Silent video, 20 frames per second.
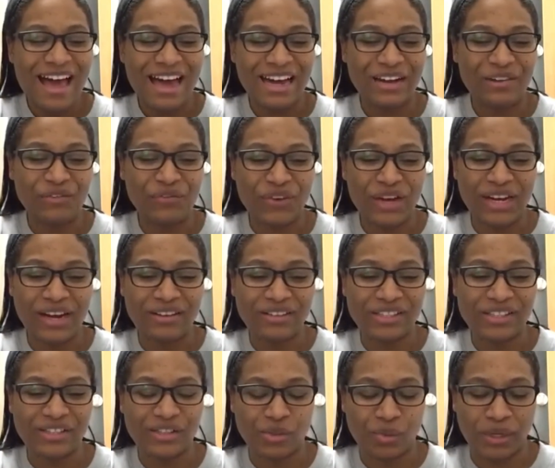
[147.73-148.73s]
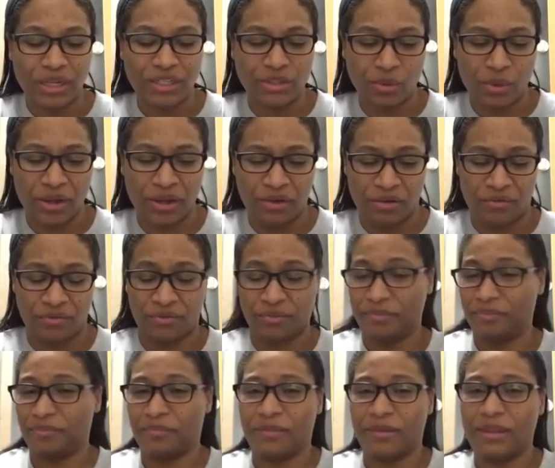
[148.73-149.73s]
I didn't find out until 2012
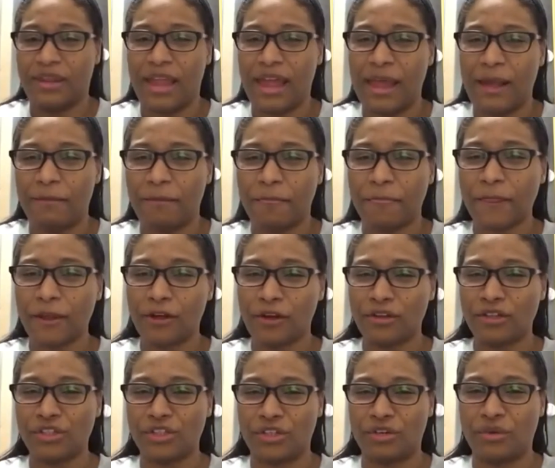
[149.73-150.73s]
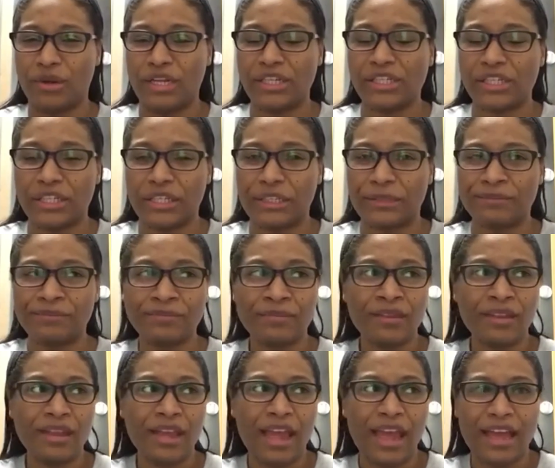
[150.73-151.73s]
that Girls Generation
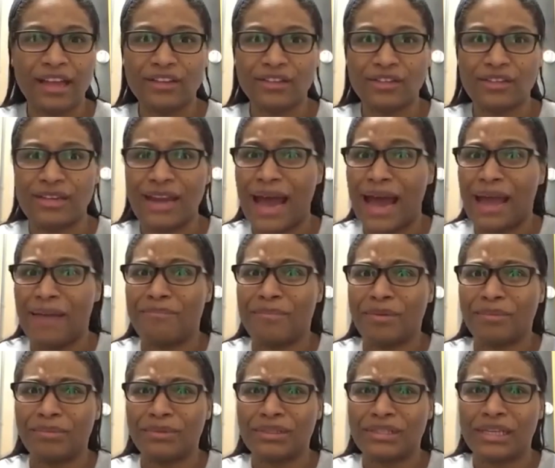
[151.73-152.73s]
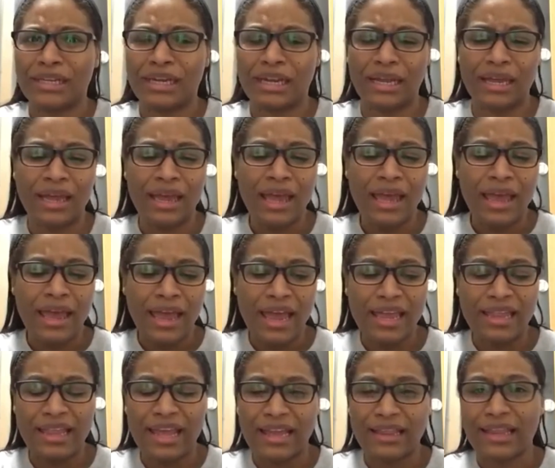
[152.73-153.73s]
had nine members in it
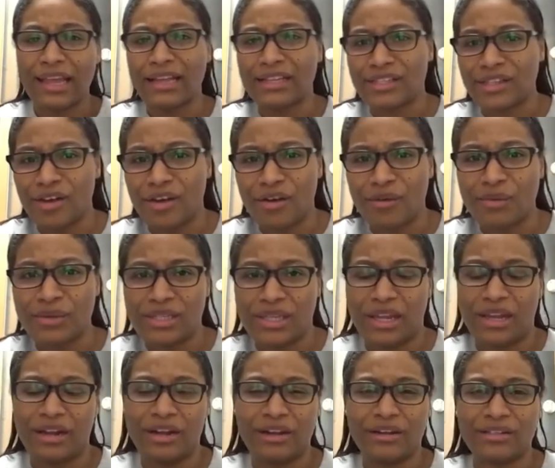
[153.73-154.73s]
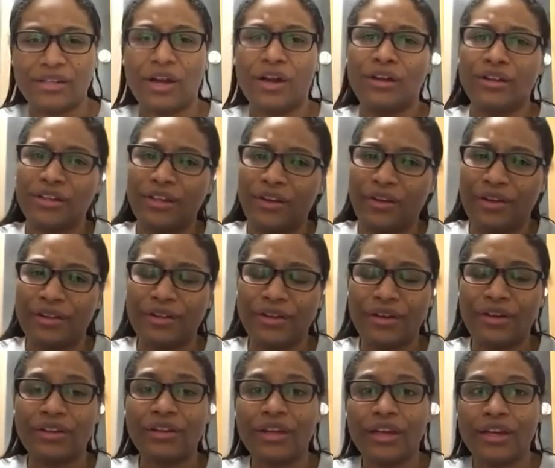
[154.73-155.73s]
and that that song was theirs earlier in
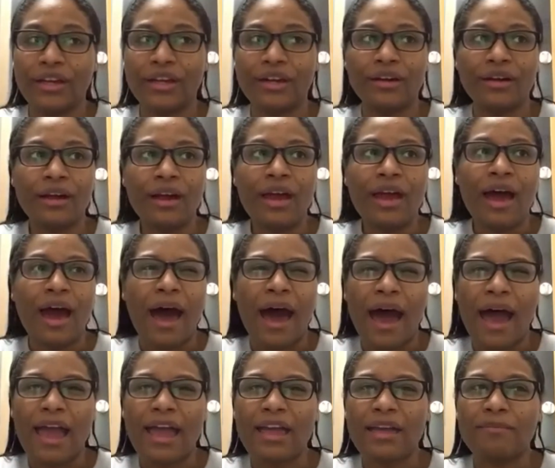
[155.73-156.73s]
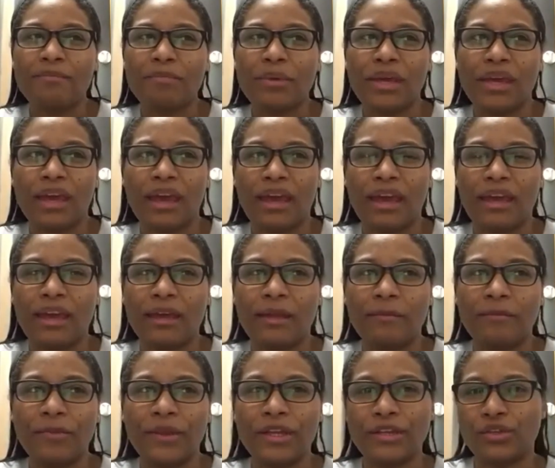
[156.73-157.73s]
their year. I
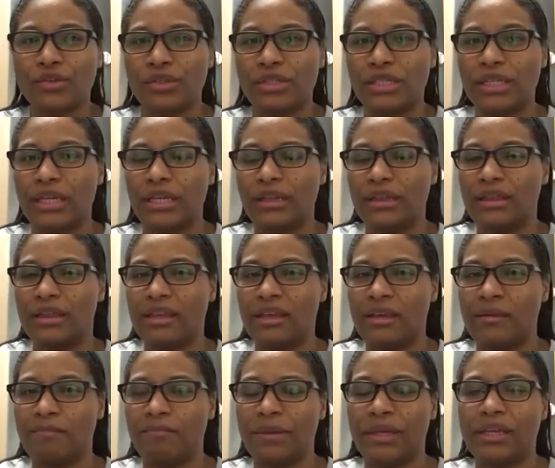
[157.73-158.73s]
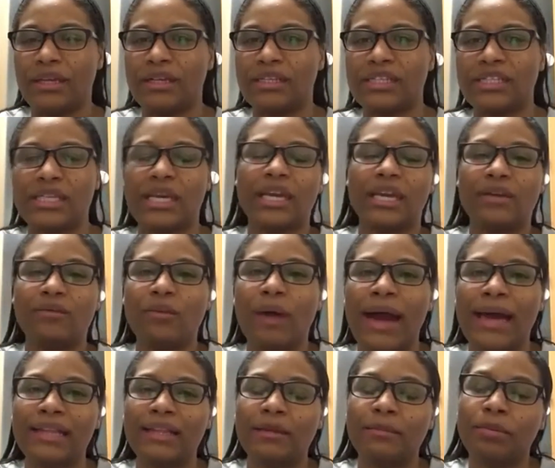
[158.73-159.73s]
became interested in them because Teddy
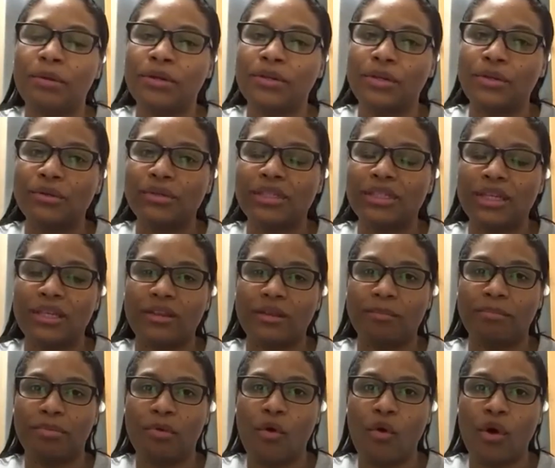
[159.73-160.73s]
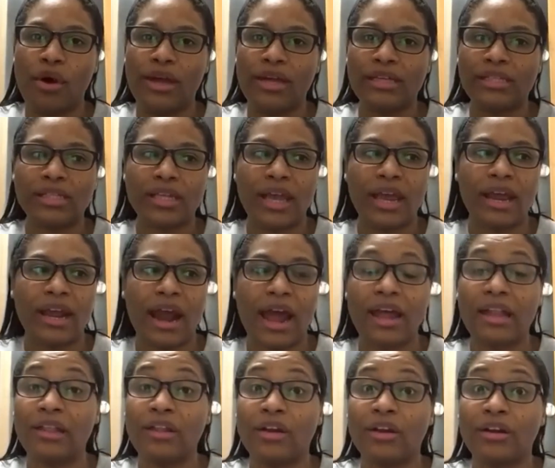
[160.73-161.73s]
Riley produced The Boys, and
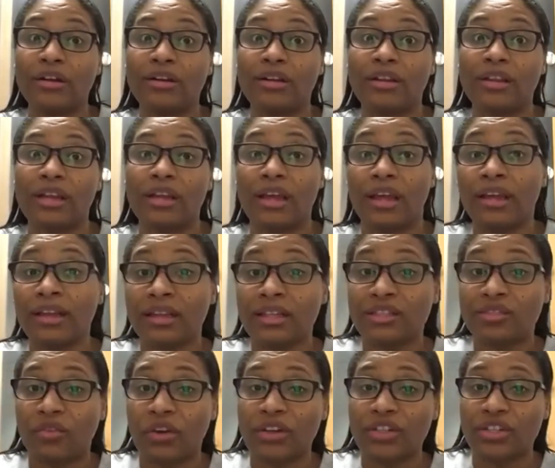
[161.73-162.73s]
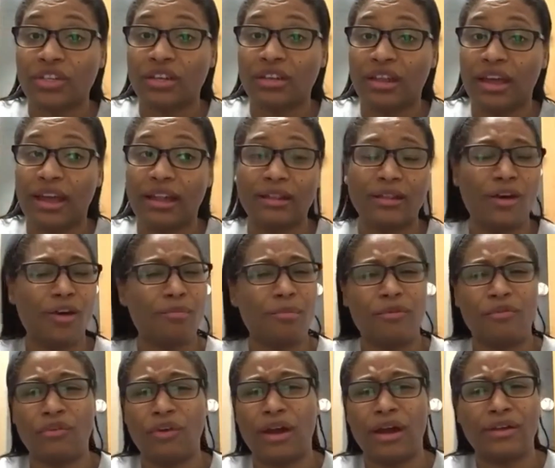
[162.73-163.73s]
I learned the English version of that long
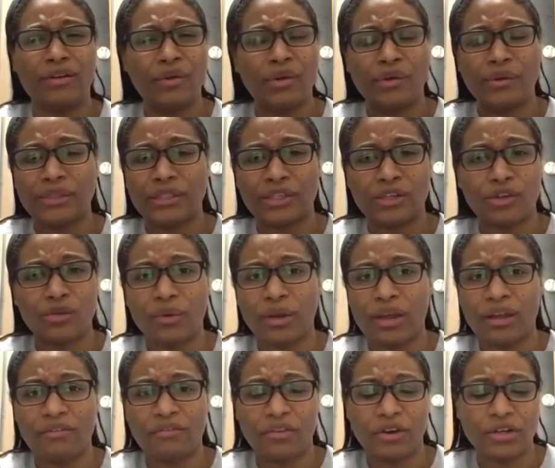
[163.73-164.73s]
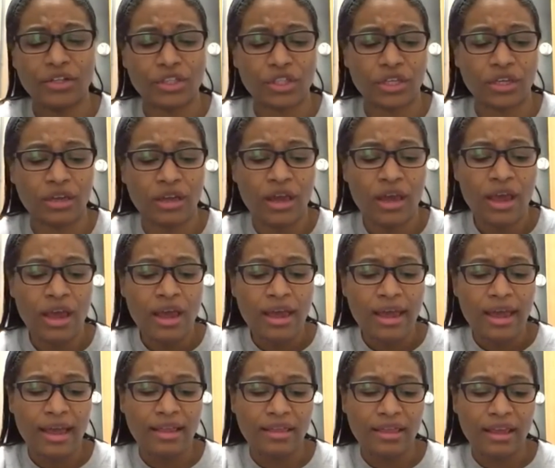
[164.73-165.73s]
before I knew it was a Korean version.
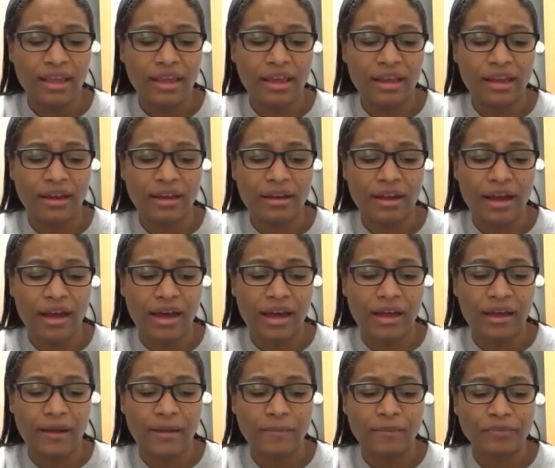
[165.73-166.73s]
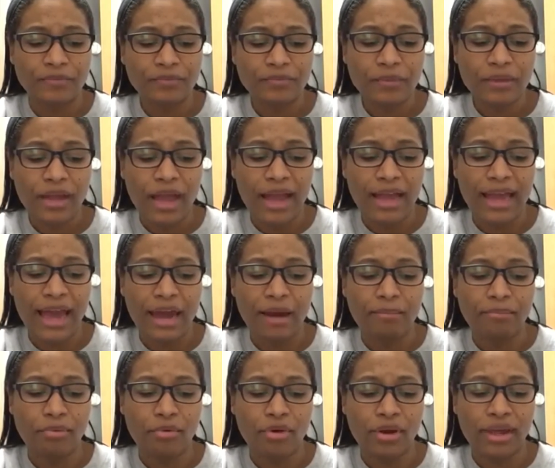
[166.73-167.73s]
And then uh, I Got a
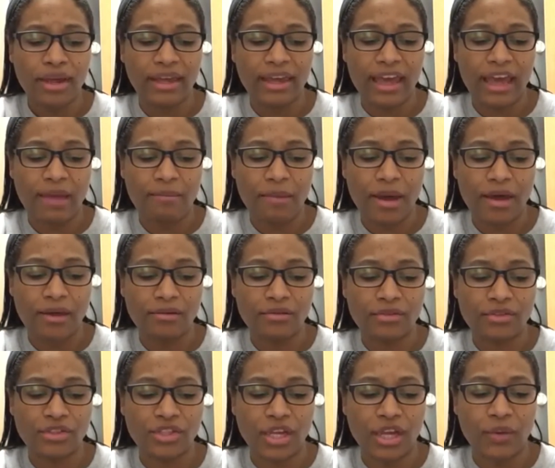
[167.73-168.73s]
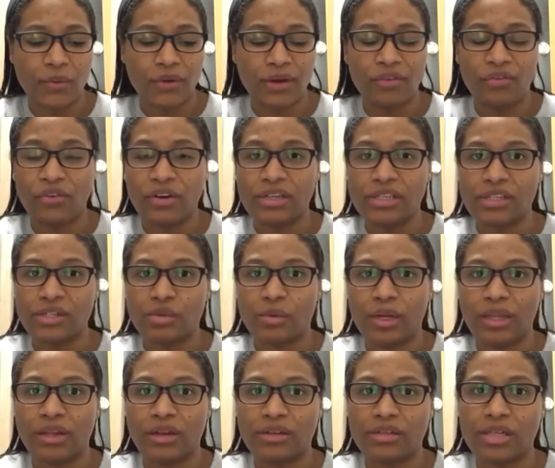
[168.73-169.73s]
Boy came out January 1st of
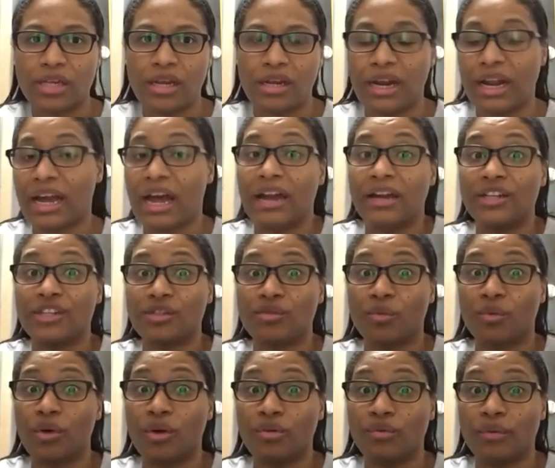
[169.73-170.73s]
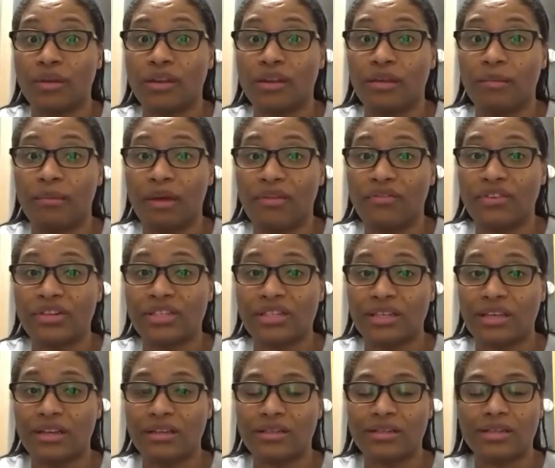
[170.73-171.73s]
2013, and I kind of just rolled with them ever
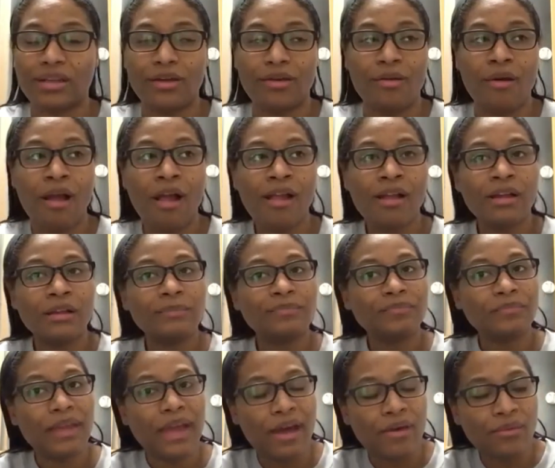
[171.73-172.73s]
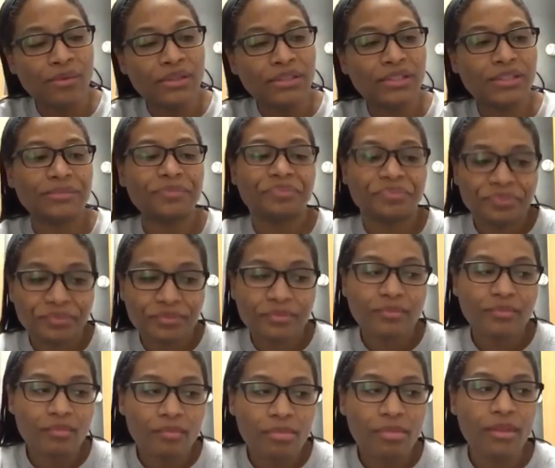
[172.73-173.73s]
since. So that was
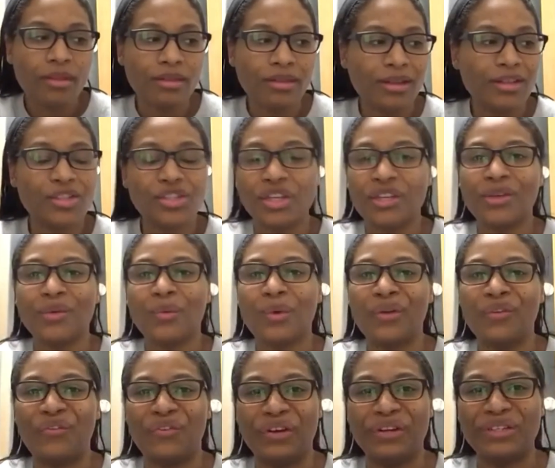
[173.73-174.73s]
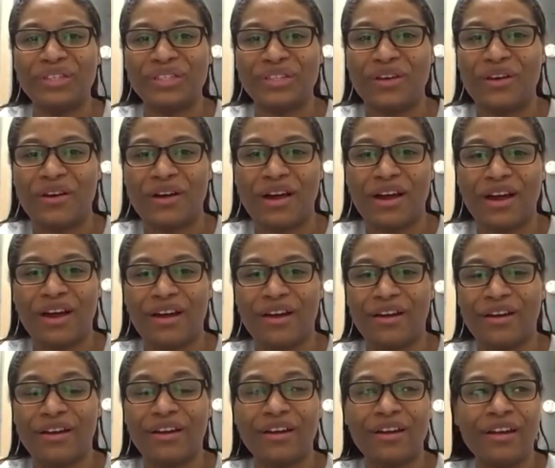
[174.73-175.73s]
the genuine first song I
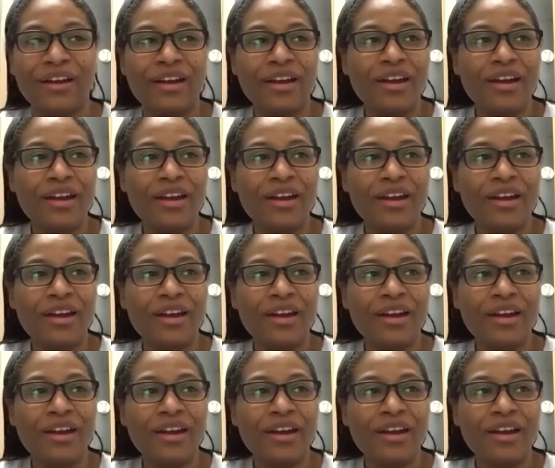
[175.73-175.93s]
heard.